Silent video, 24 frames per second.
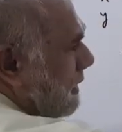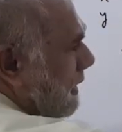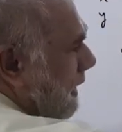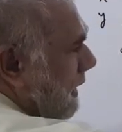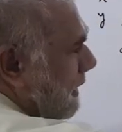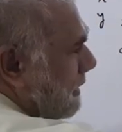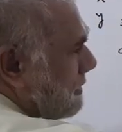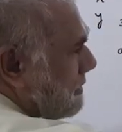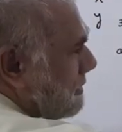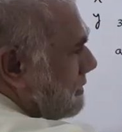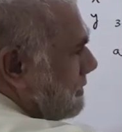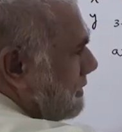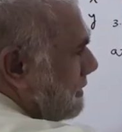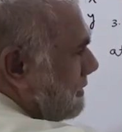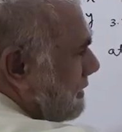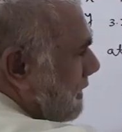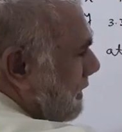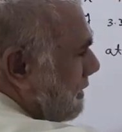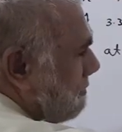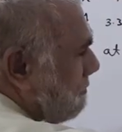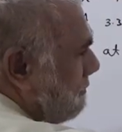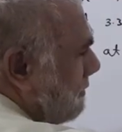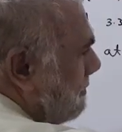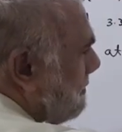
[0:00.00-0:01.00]
x, this
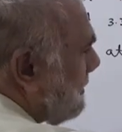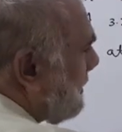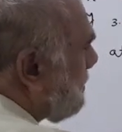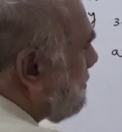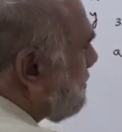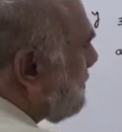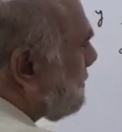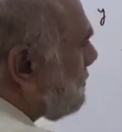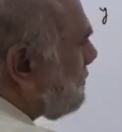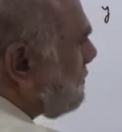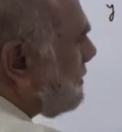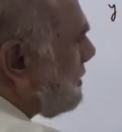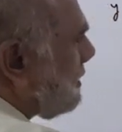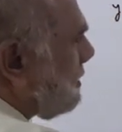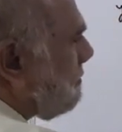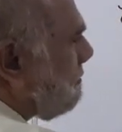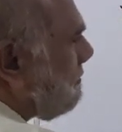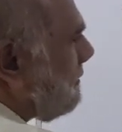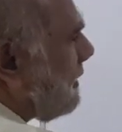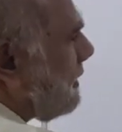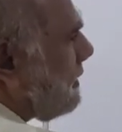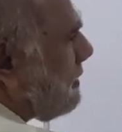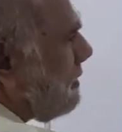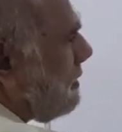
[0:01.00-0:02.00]
x will be equals to this
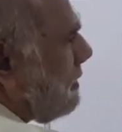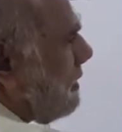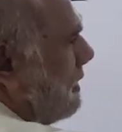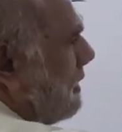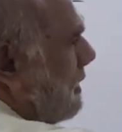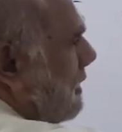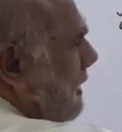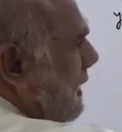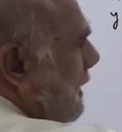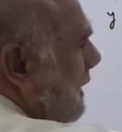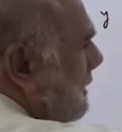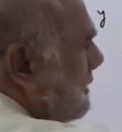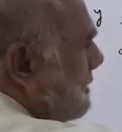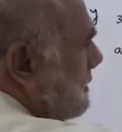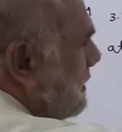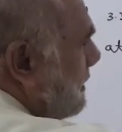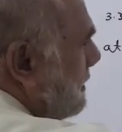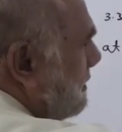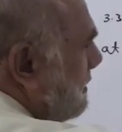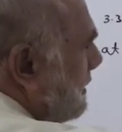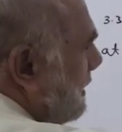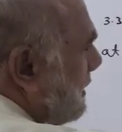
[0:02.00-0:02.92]
one, and this